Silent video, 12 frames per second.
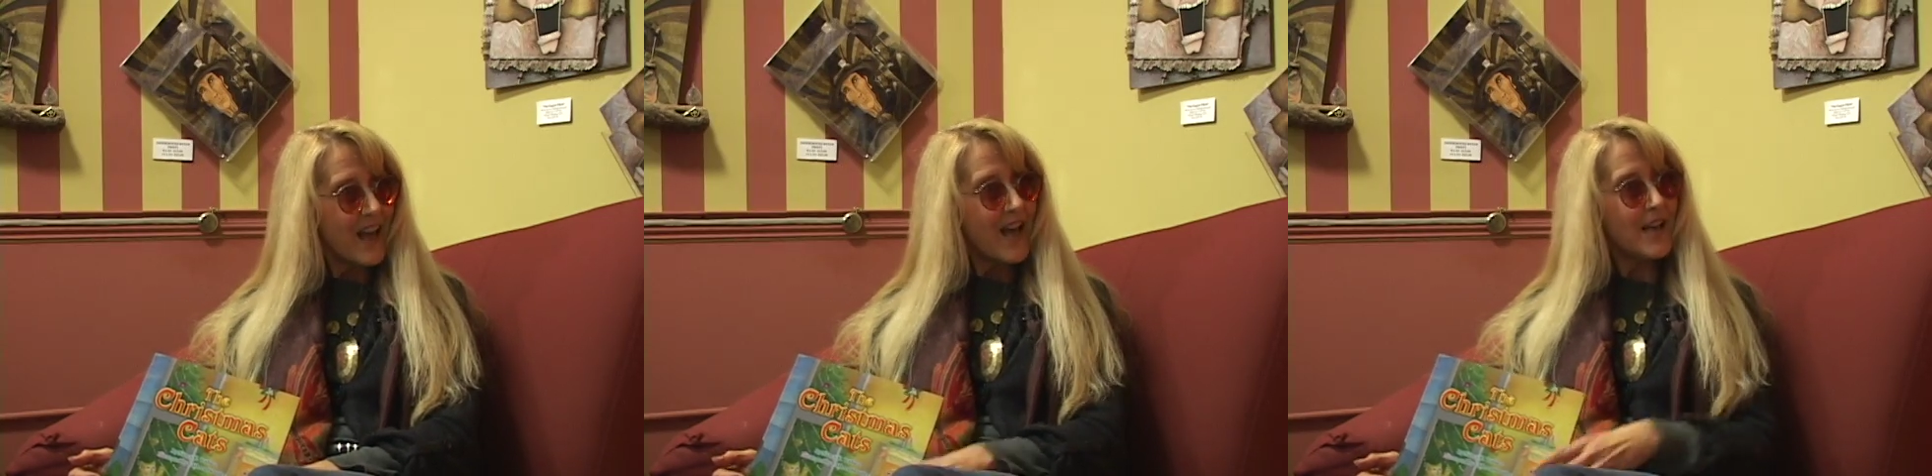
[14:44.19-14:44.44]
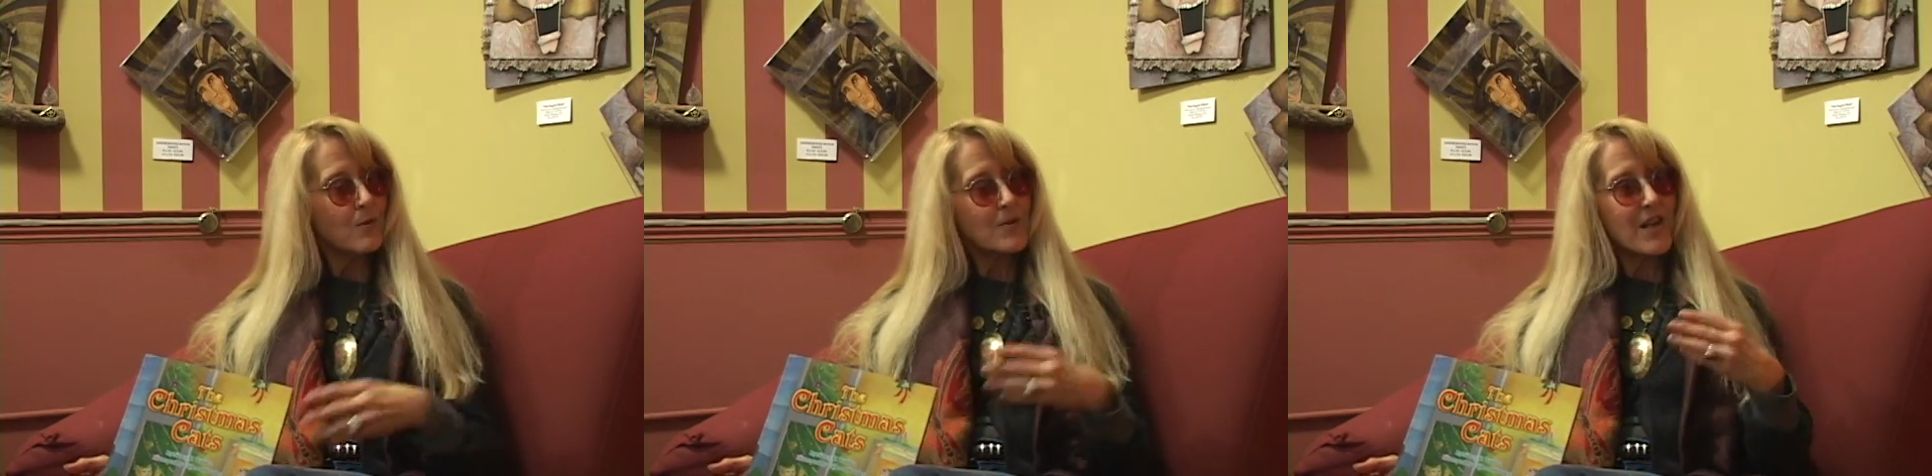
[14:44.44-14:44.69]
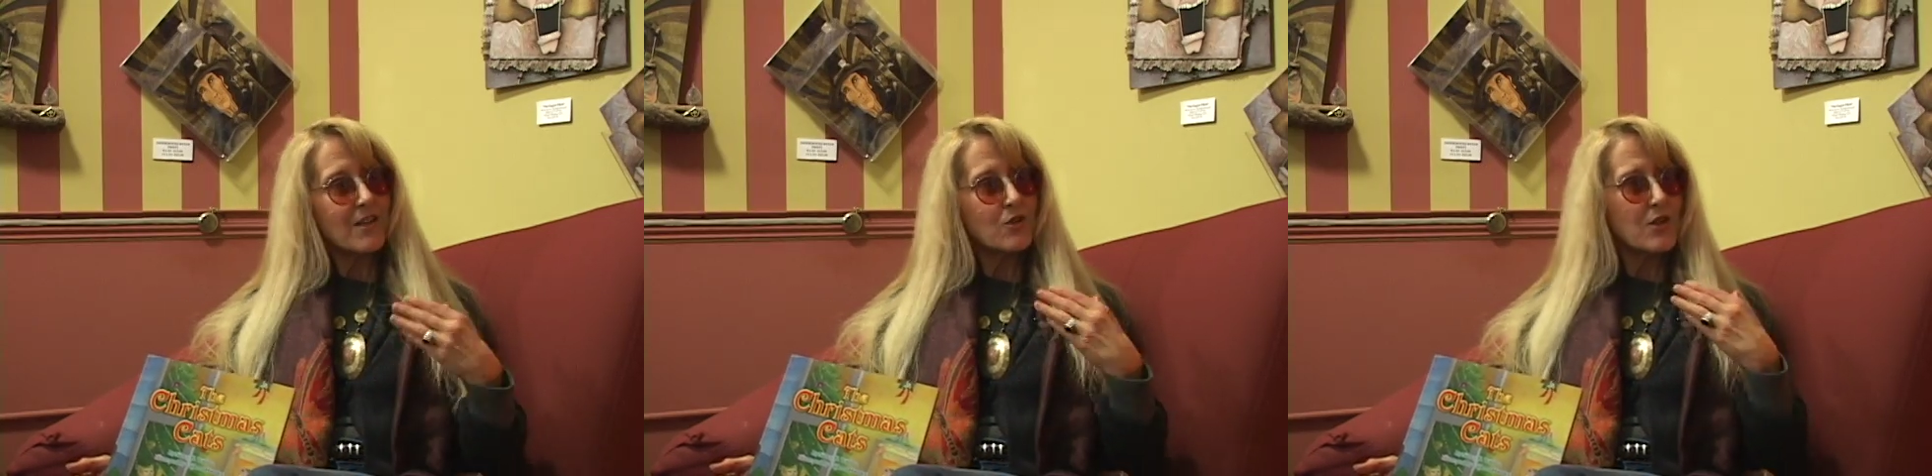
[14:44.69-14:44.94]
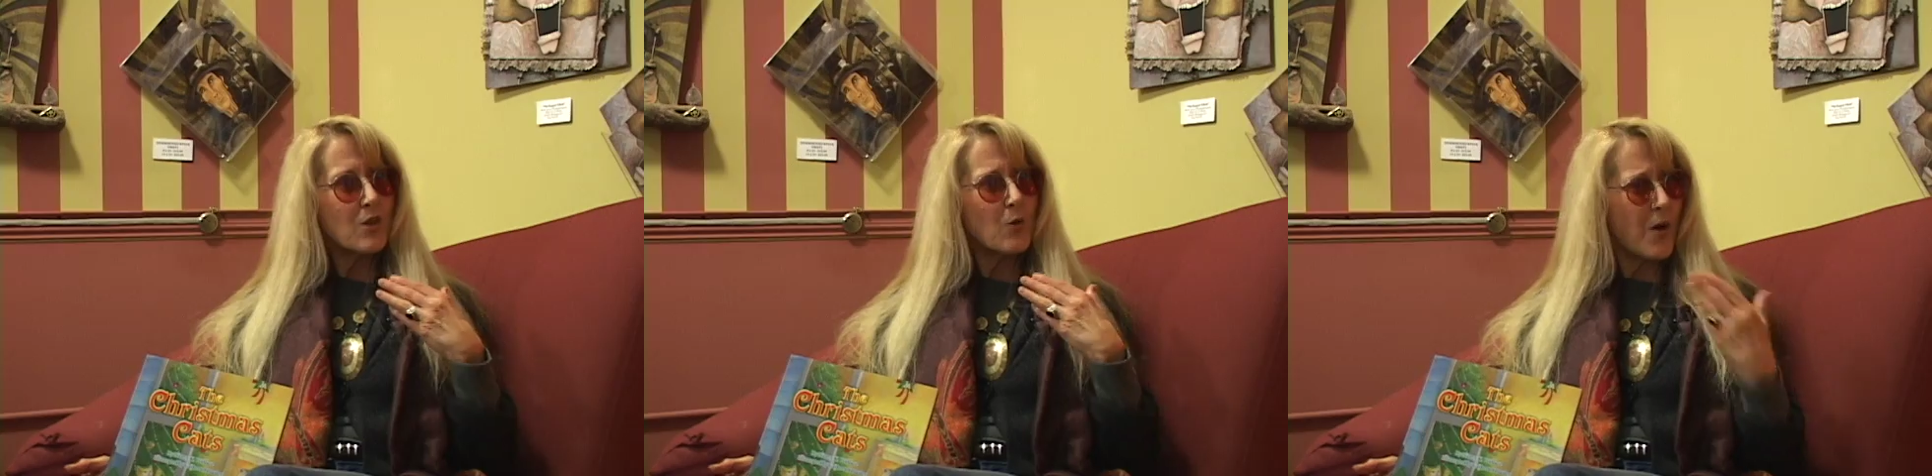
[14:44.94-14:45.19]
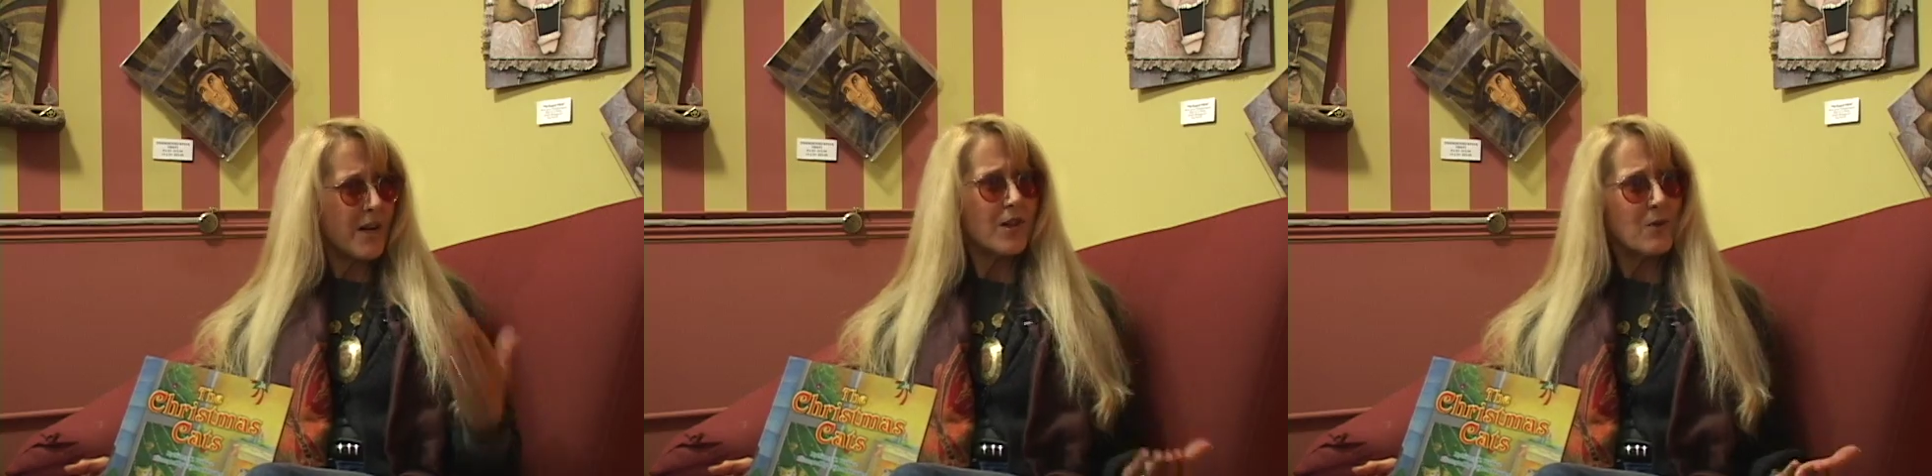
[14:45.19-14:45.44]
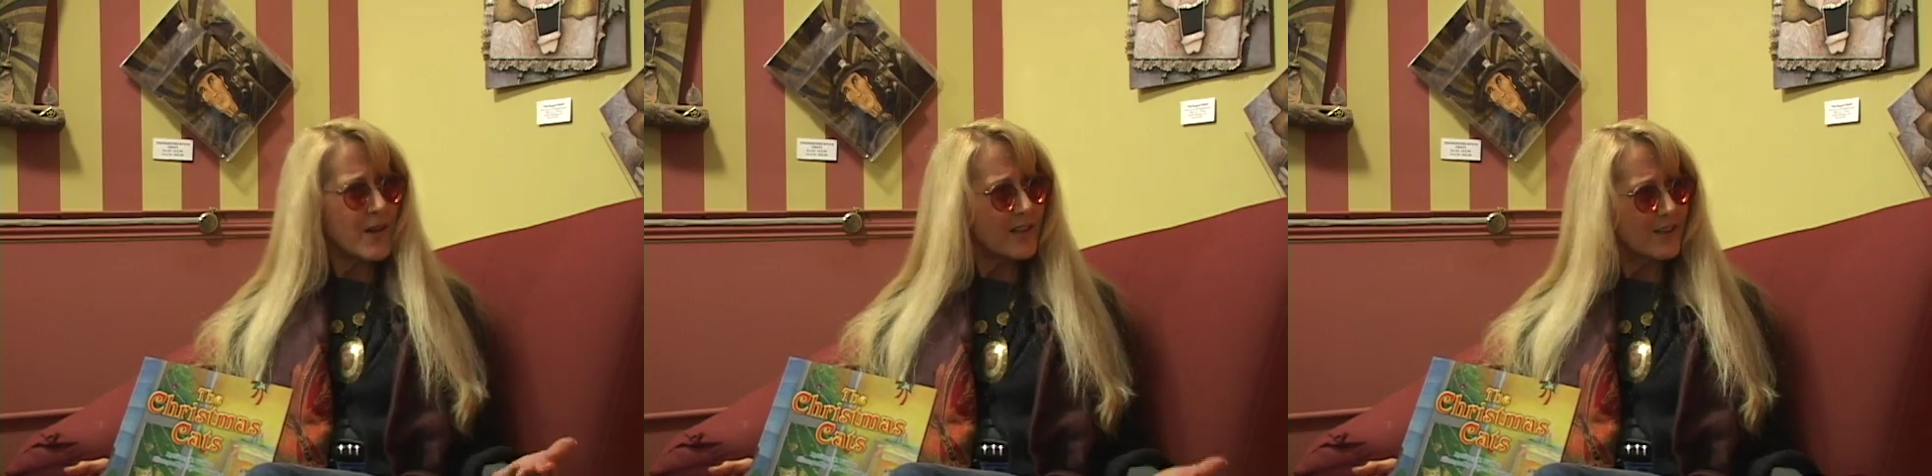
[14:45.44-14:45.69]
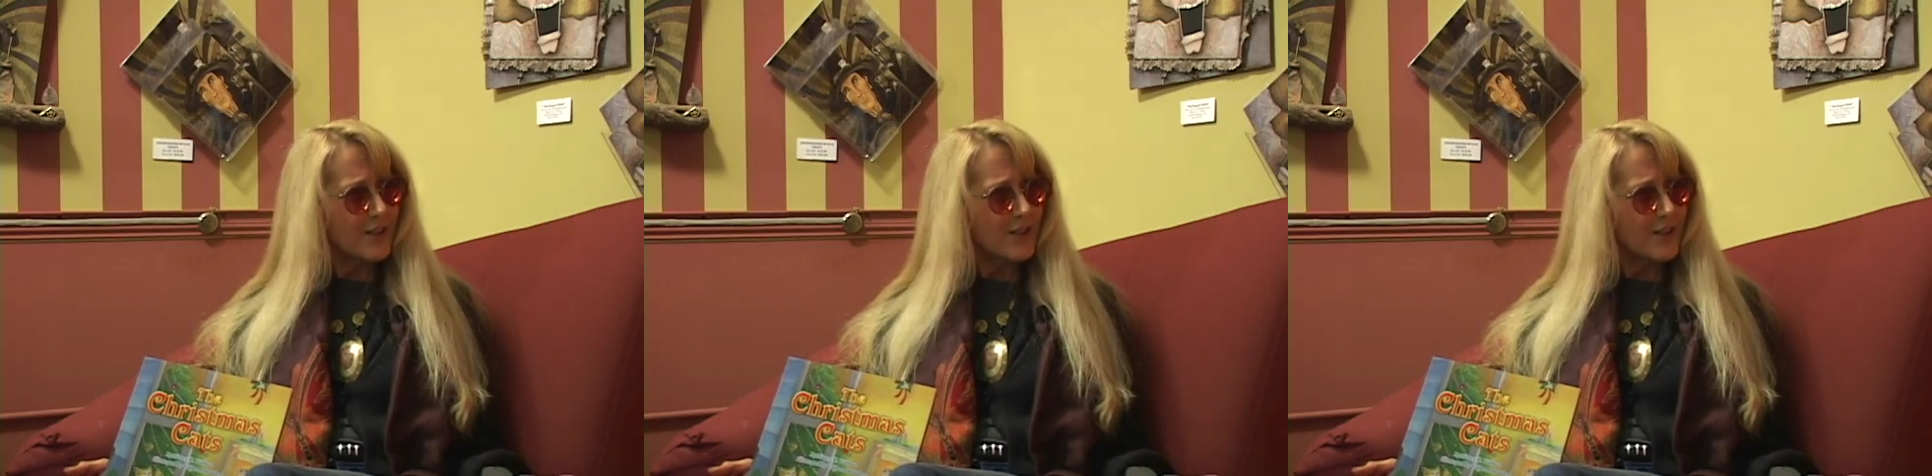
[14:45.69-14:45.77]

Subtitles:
And it was actually quite a great